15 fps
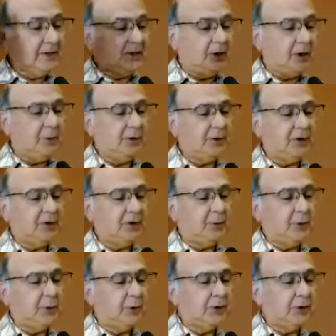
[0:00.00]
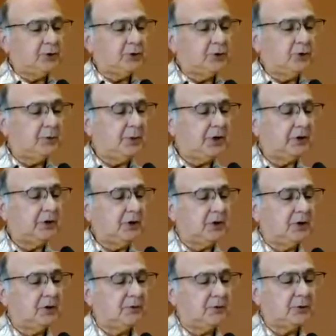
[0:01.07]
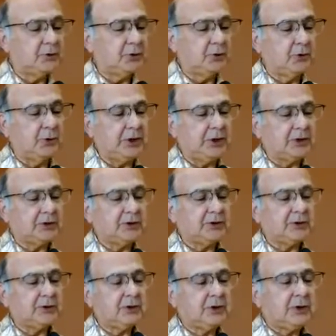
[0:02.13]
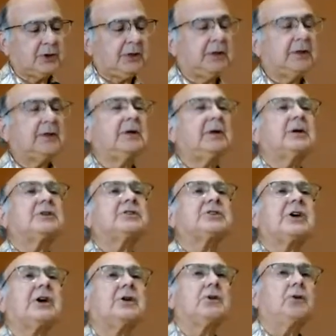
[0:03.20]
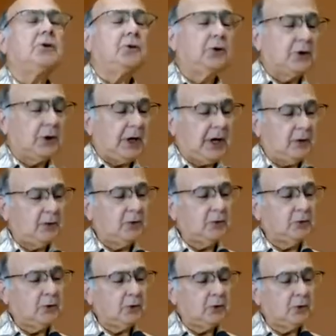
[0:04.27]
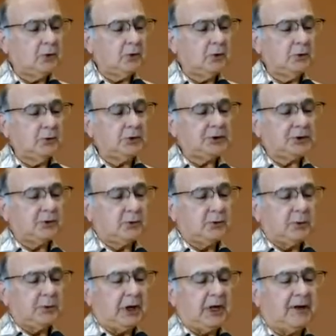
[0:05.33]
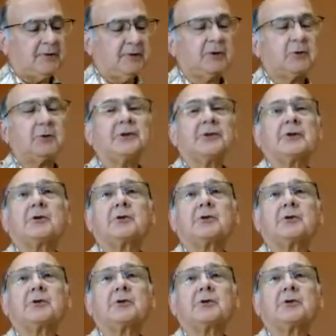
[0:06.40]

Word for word: the couple on the porch who have been here for two weeks is who you, how you know who is in room 11 with the